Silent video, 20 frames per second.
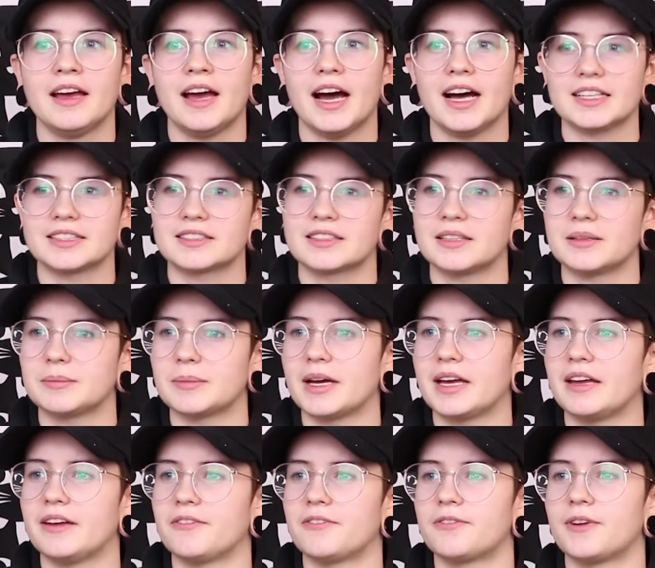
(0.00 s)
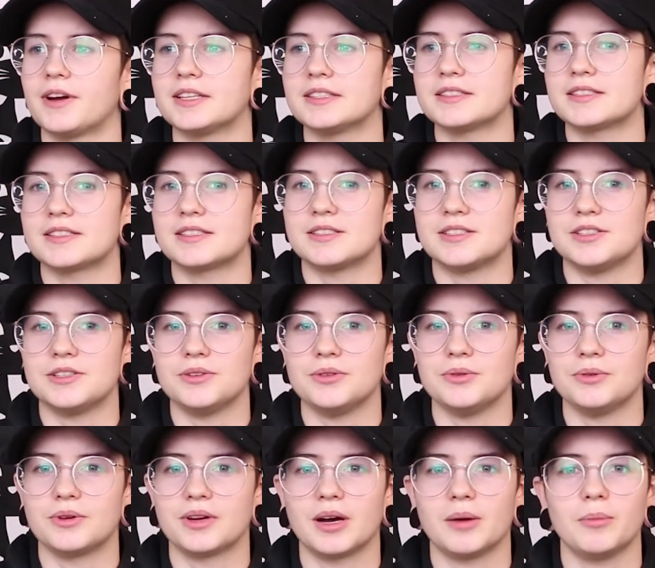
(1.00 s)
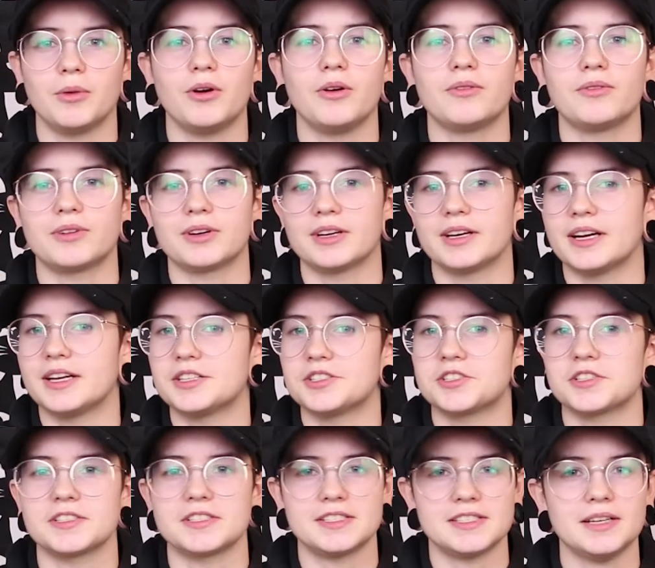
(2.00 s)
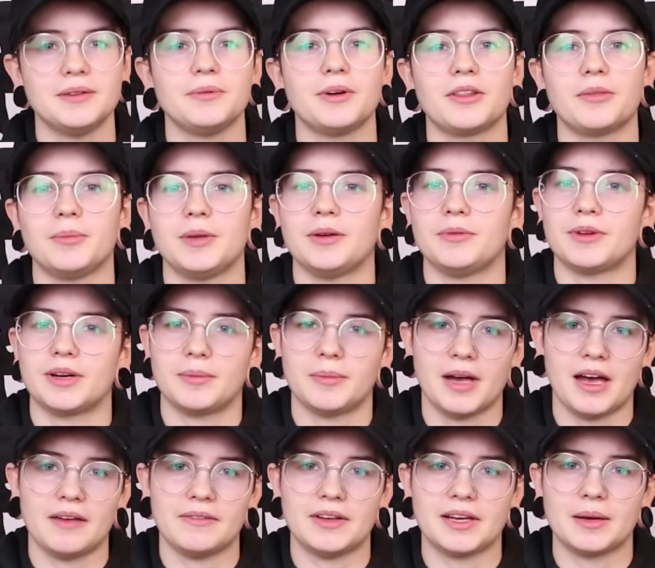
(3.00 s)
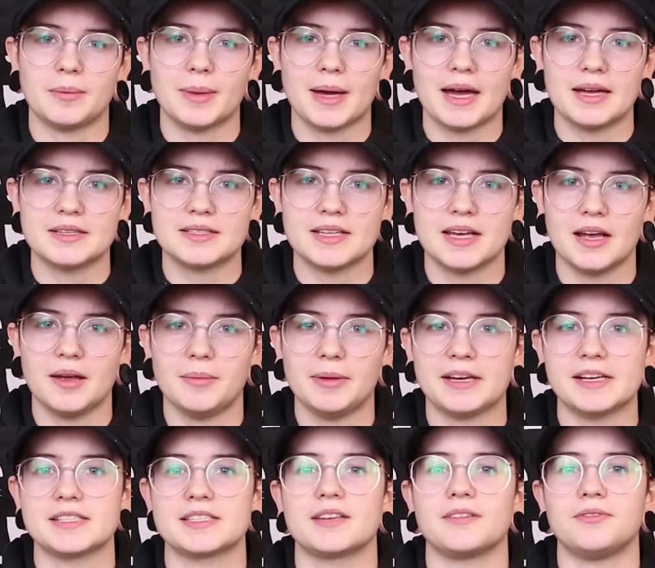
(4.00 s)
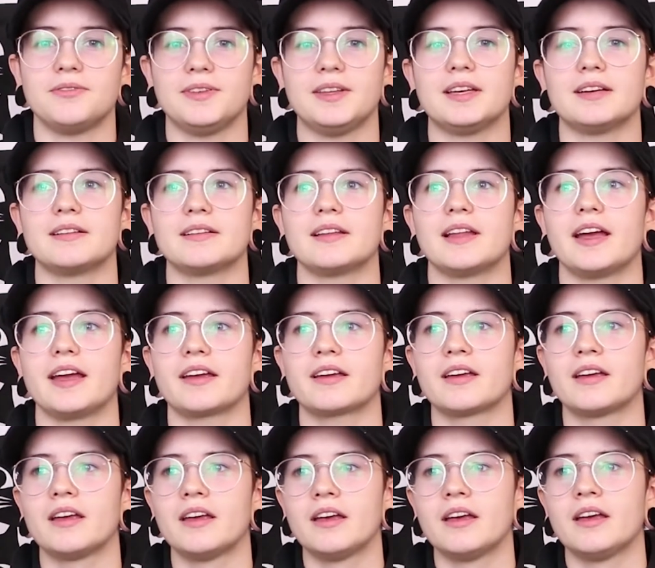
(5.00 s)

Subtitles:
asking my friends to come over and just sit with me when I'm having a bad day, because I feel like